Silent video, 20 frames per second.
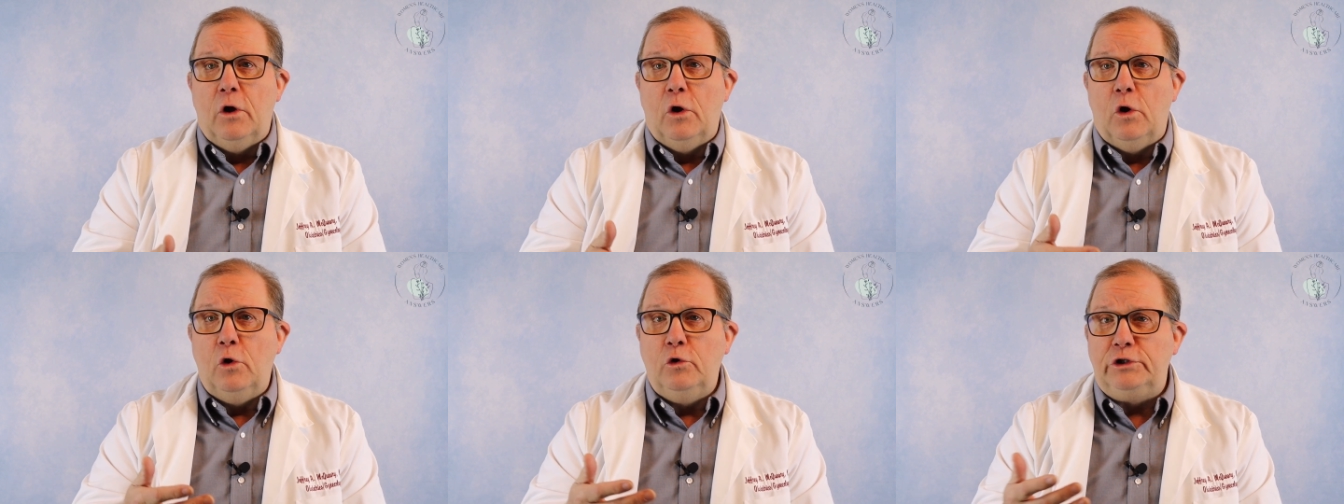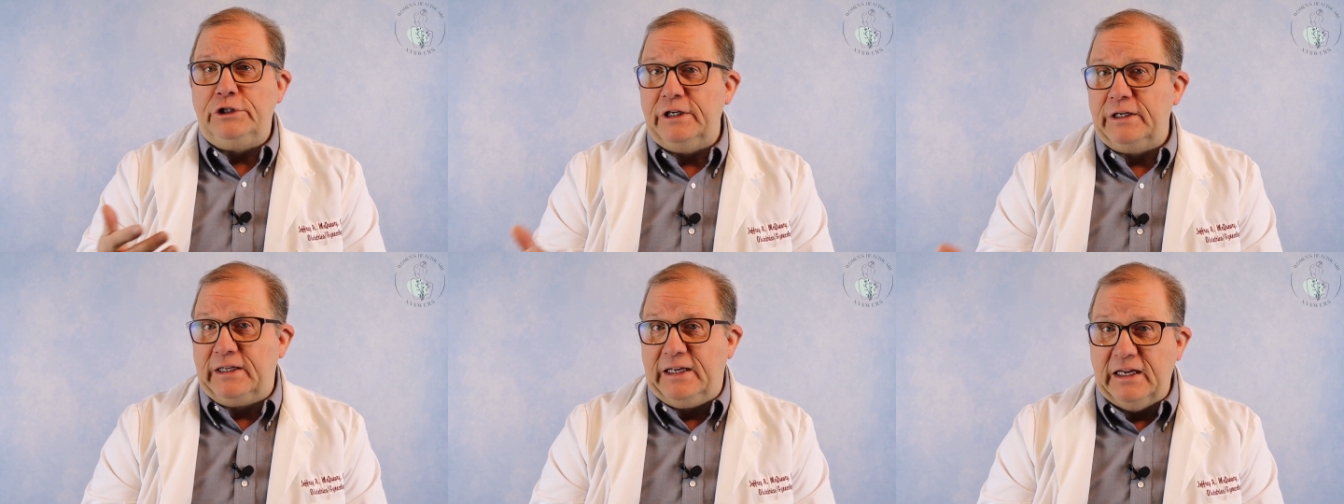Who
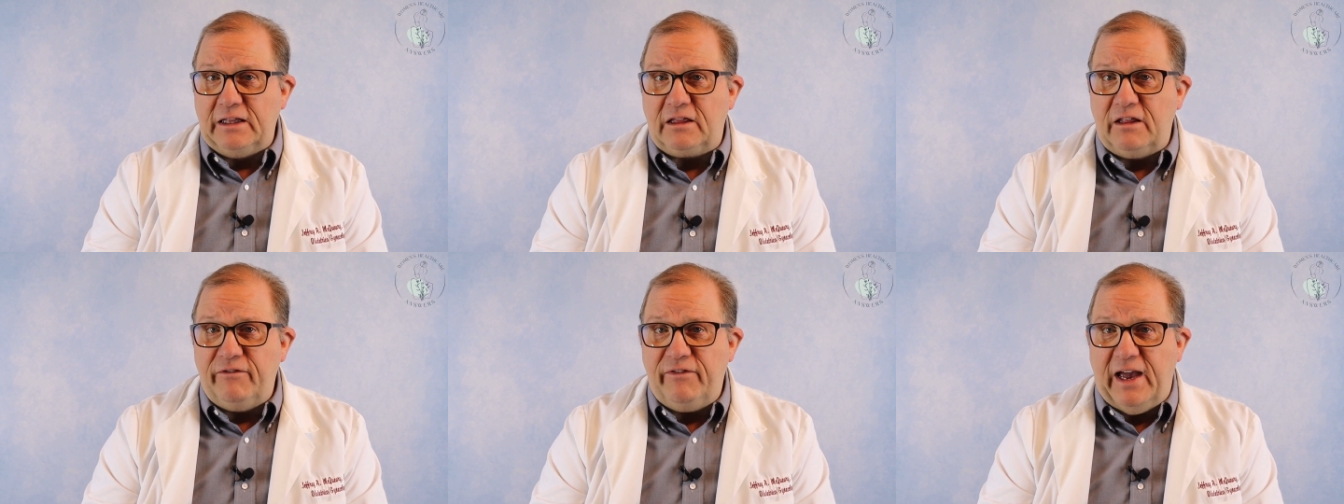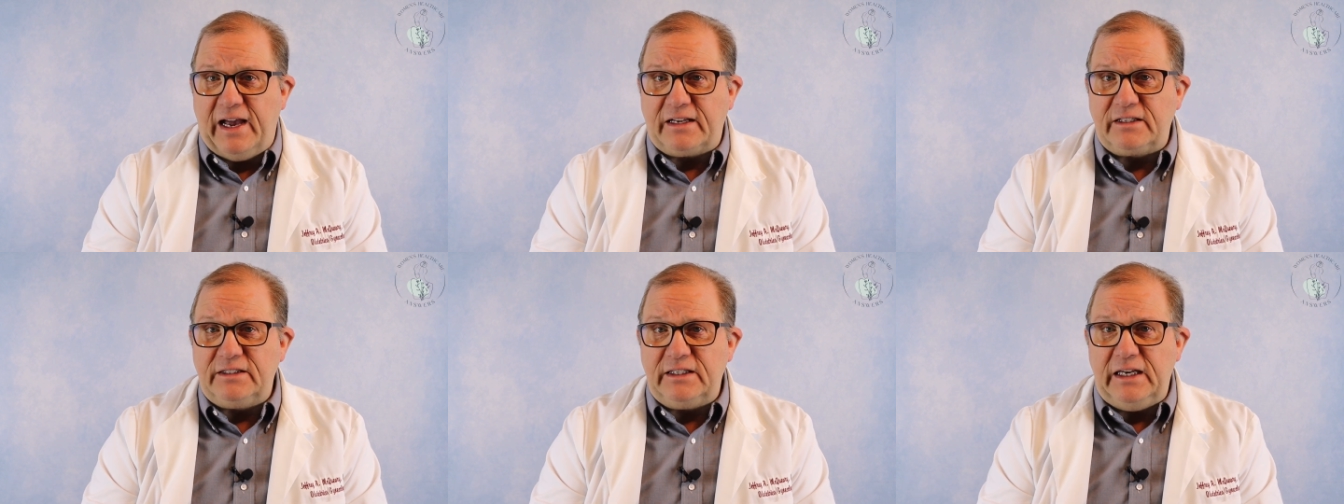should get the
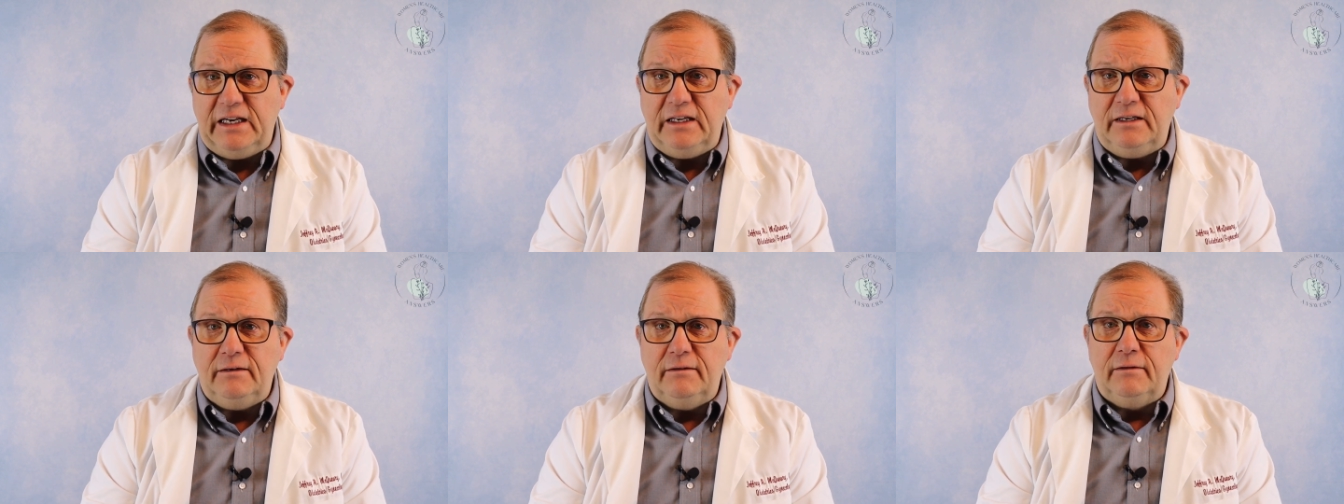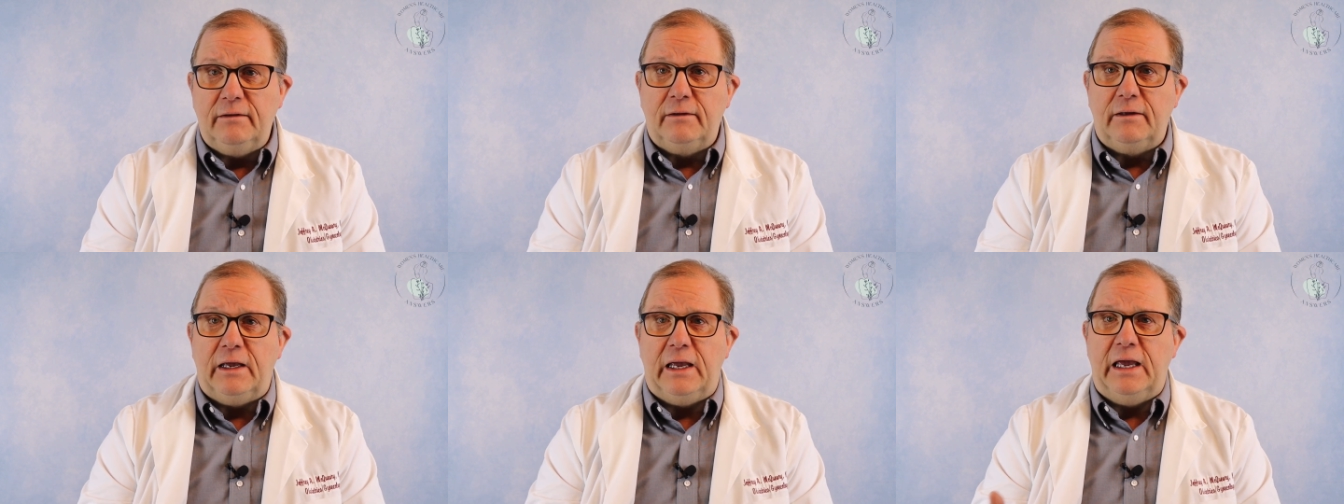
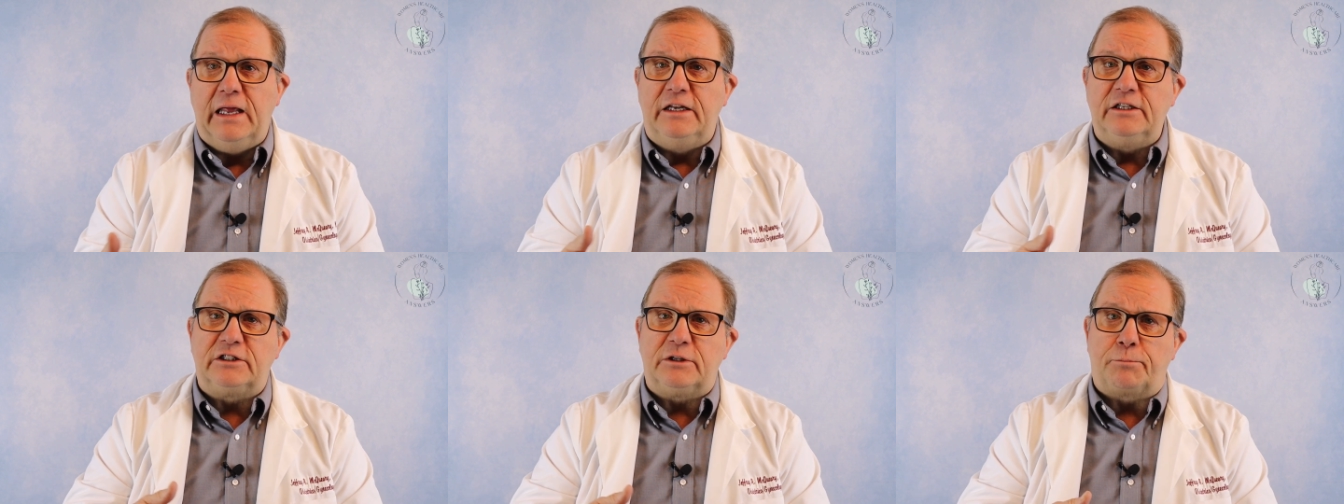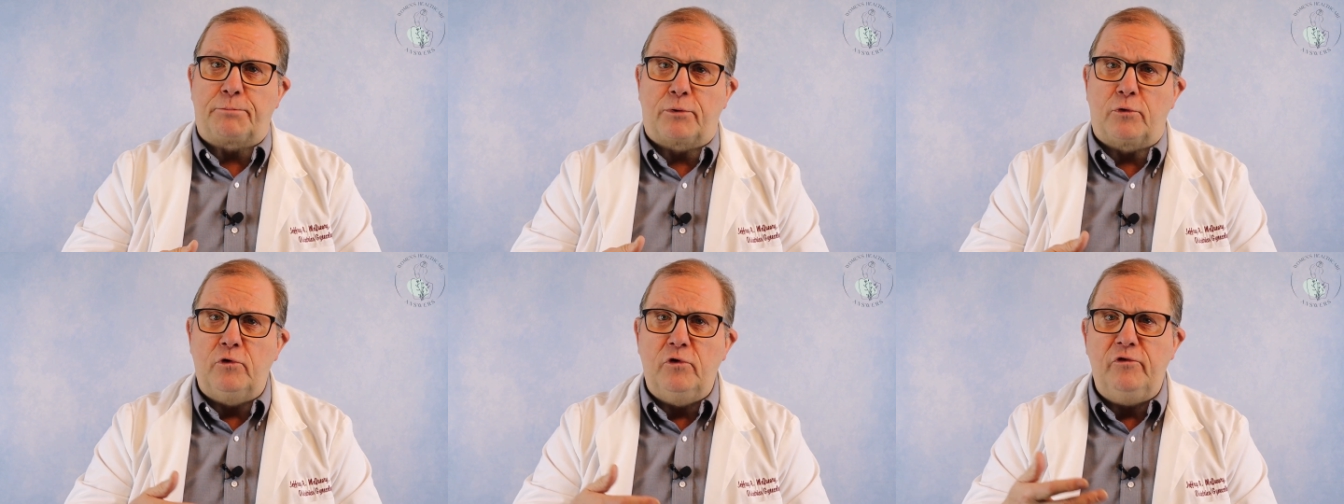vaccine? It is
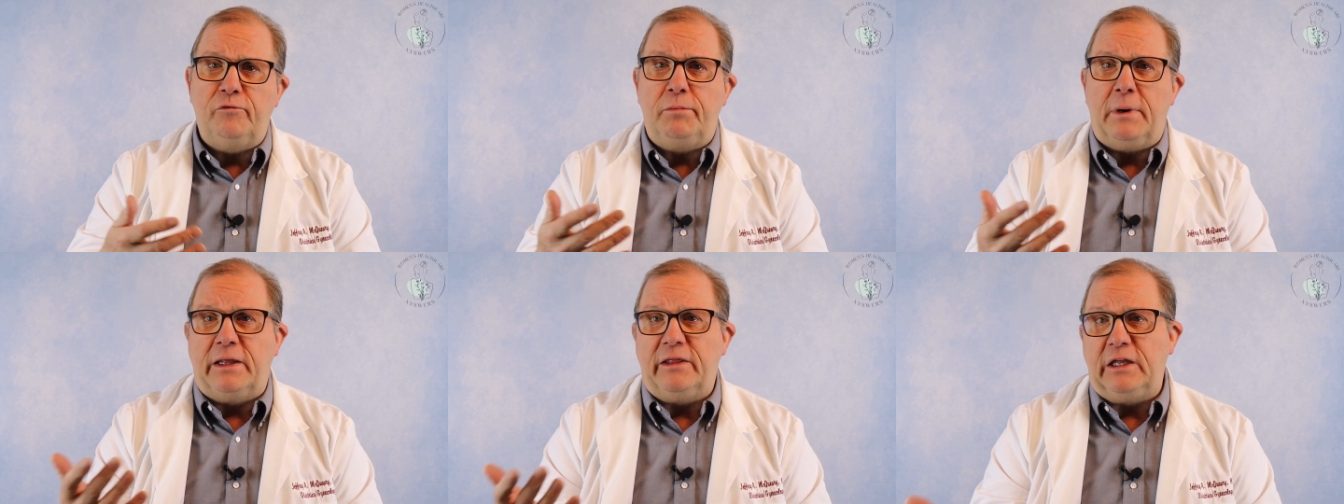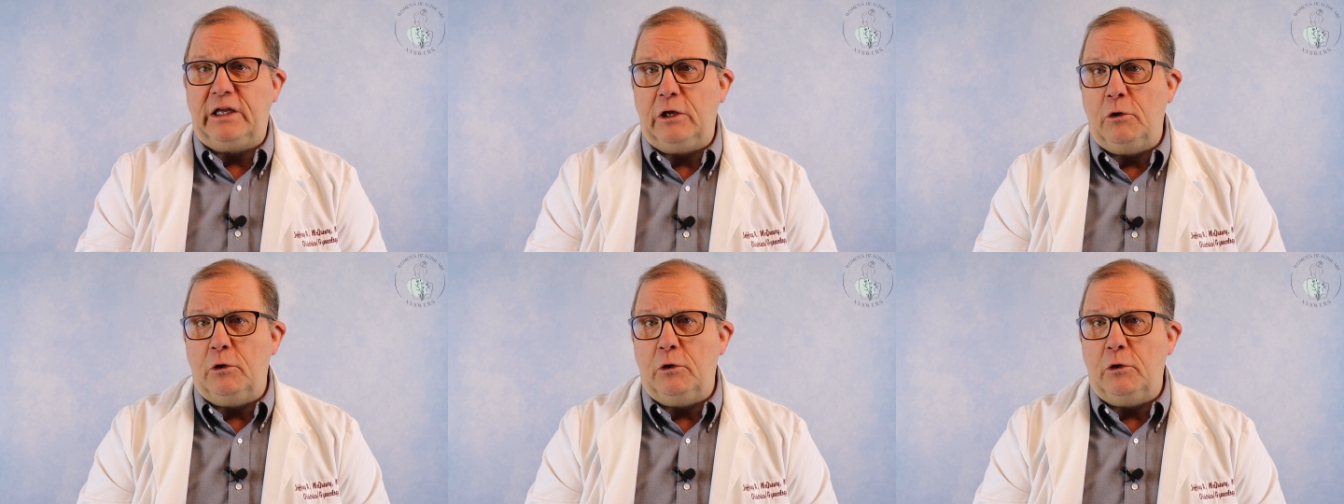approved by the